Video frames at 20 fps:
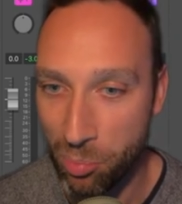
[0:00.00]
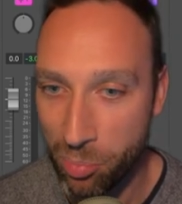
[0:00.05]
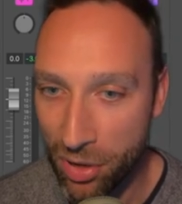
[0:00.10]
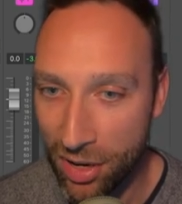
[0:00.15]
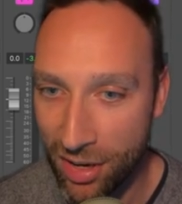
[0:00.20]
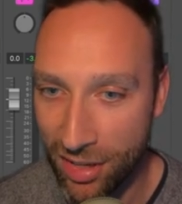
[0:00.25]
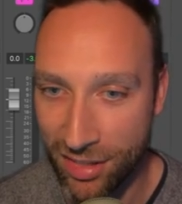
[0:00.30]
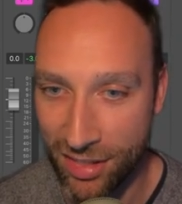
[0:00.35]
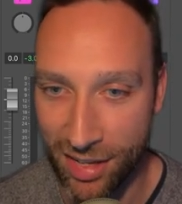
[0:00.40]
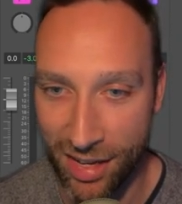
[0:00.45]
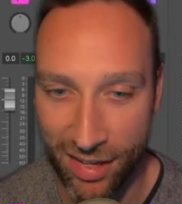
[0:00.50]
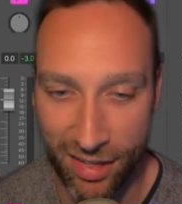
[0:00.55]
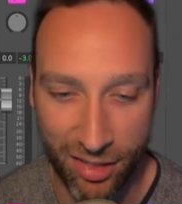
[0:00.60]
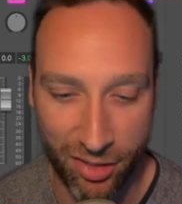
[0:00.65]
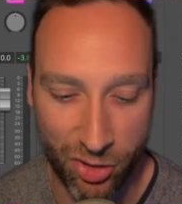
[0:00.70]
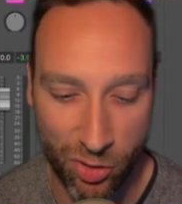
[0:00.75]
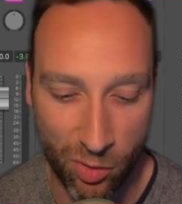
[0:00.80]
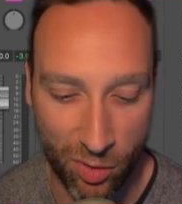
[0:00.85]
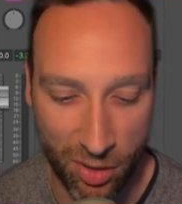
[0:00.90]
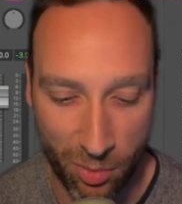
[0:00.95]
But it is
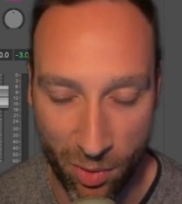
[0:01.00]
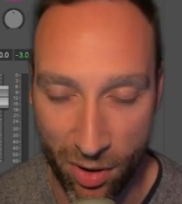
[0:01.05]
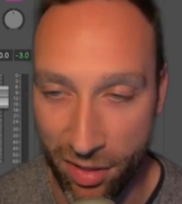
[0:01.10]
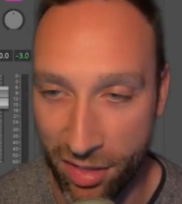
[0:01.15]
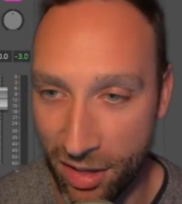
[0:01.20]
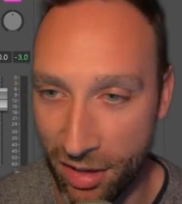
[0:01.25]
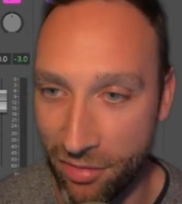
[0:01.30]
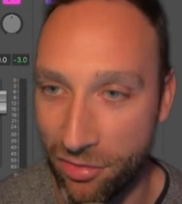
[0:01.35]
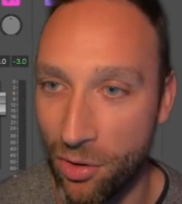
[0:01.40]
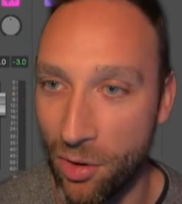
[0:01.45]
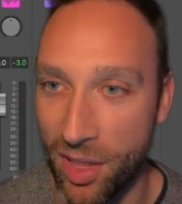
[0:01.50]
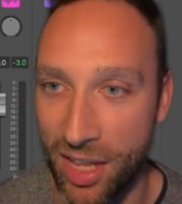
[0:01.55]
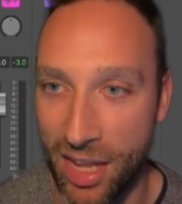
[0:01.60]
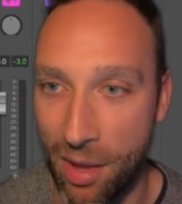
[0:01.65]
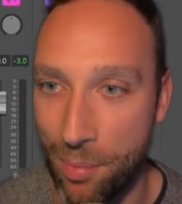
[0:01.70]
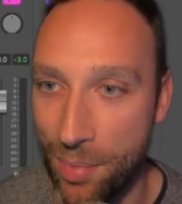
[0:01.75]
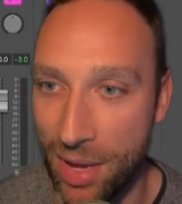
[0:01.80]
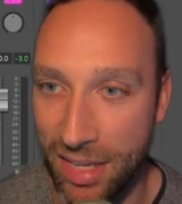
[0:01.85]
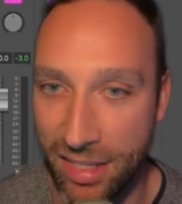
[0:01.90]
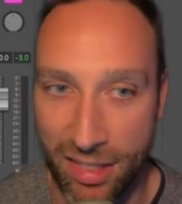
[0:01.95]
totally worth it for the
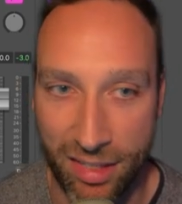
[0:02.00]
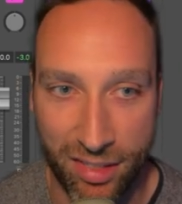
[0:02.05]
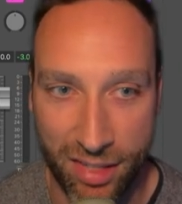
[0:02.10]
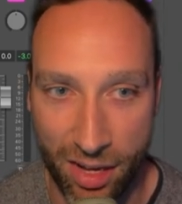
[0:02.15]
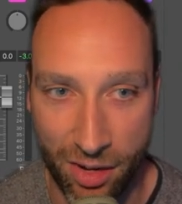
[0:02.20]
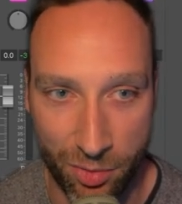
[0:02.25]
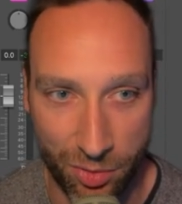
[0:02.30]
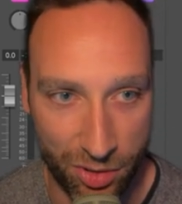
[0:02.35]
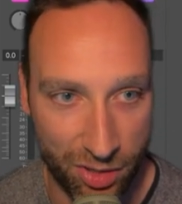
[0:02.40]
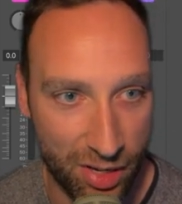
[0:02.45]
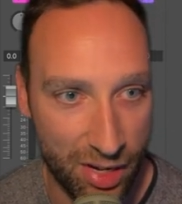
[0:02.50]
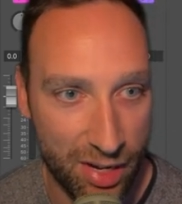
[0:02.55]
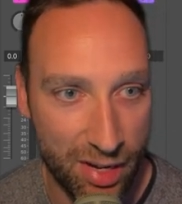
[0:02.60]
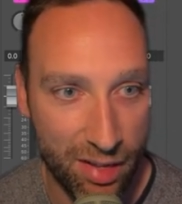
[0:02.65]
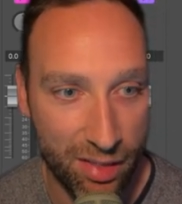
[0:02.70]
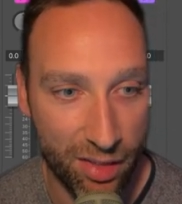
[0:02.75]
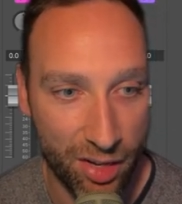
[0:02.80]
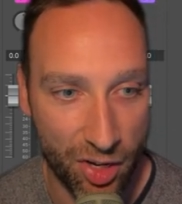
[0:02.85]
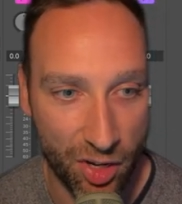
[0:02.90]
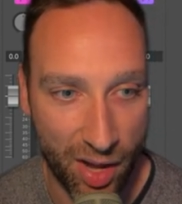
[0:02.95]
amazing sounds
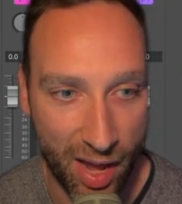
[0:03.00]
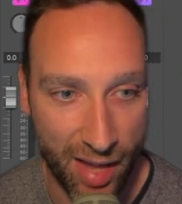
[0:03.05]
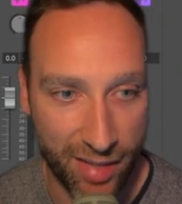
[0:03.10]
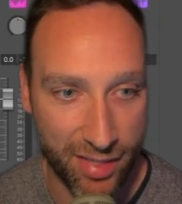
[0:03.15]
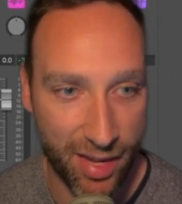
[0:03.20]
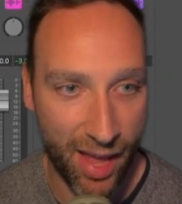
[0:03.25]
that you get.